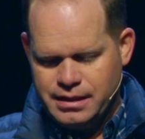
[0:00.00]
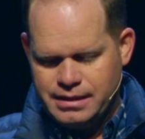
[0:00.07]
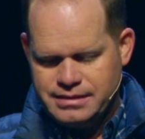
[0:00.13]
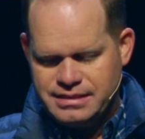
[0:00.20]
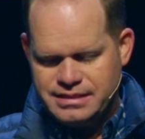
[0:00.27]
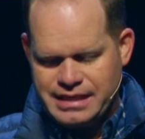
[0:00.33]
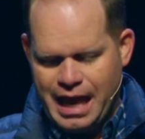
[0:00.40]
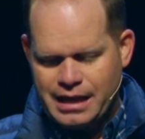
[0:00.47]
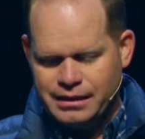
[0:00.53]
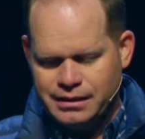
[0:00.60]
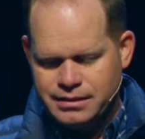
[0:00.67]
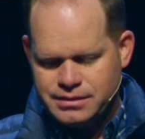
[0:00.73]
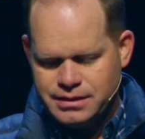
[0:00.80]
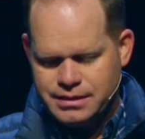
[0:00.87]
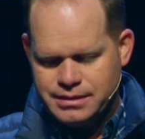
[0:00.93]
and as
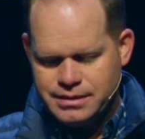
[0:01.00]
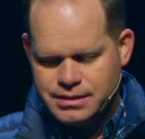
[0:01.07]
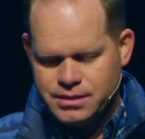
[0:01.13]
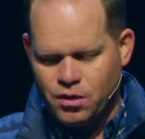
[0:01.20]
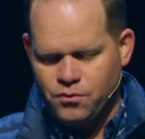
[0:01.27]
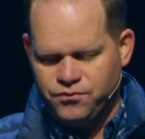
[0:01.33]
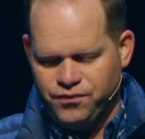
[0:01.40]
silent as snow